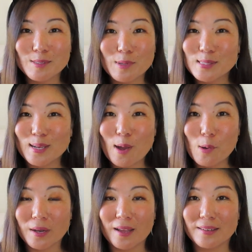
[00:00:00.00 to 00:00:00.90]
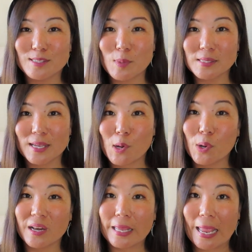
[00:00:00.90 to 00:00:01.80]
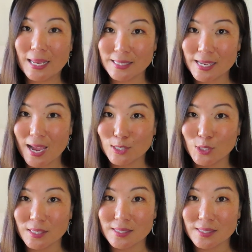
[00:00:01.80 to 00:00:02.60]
Smells like coconut. It smells like coconut candy, actually.